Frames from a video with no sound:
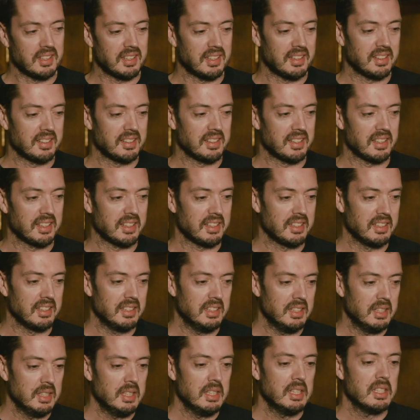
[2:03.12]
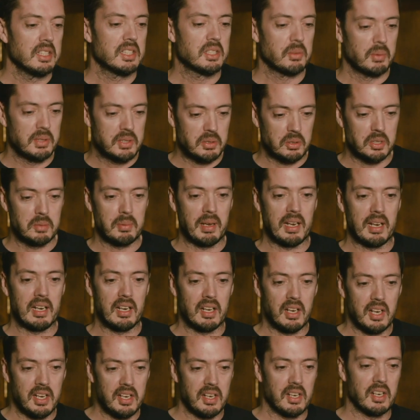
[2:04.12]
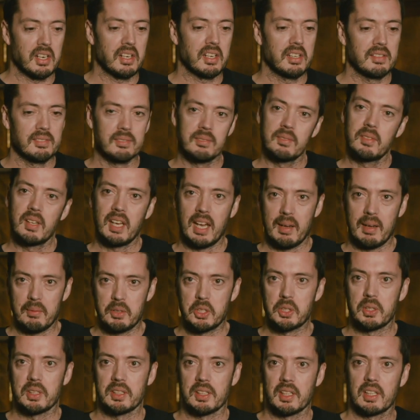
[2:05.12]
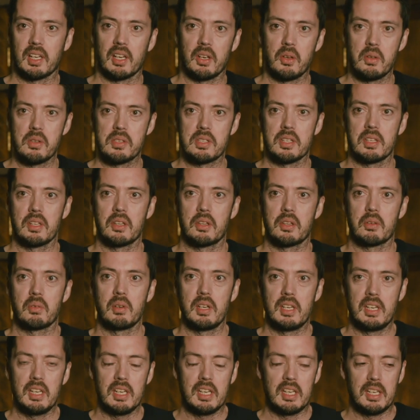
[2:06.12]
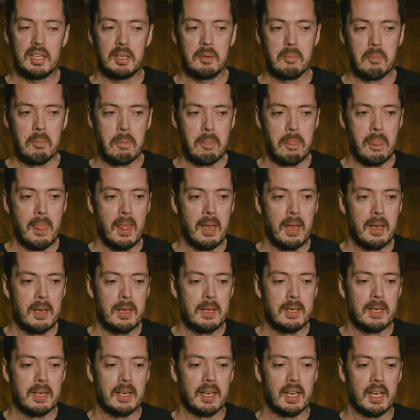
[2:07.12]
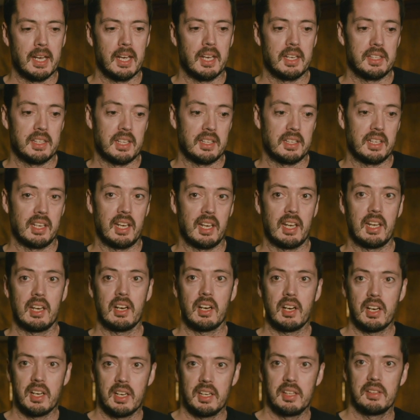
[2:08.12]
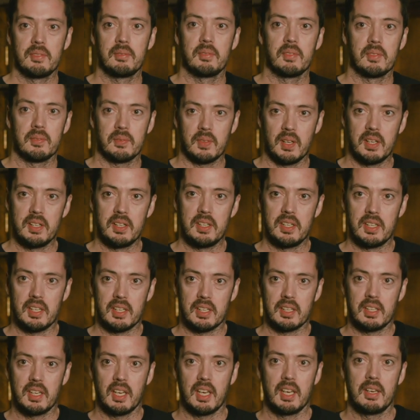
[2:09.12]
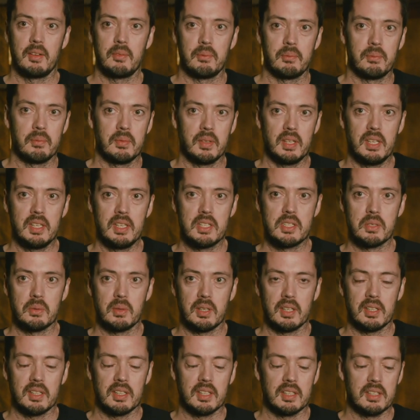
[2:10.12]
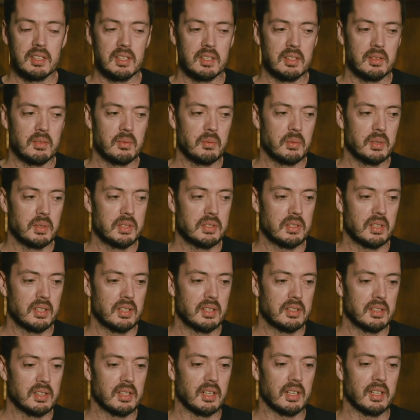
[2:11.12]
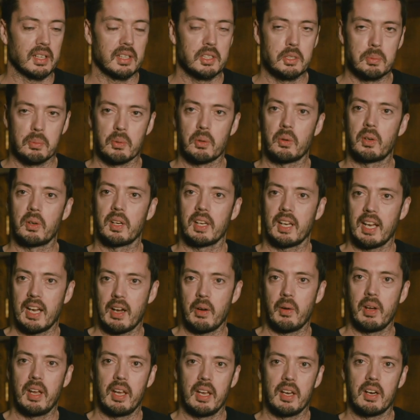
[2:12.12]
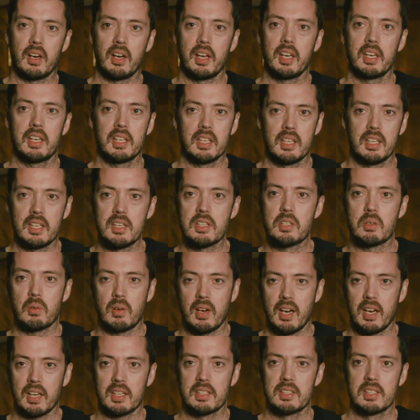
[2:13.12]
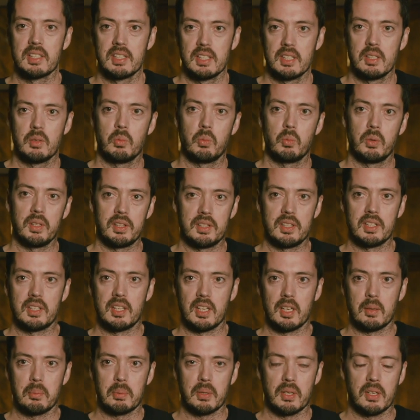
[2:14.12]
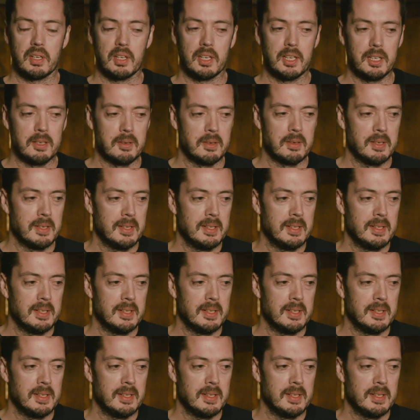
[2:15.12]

And so we talked about LiDAR capturing the clothes in 3D, and then the AI idea came into it, and we started exploring how AI could interact with the dinner party.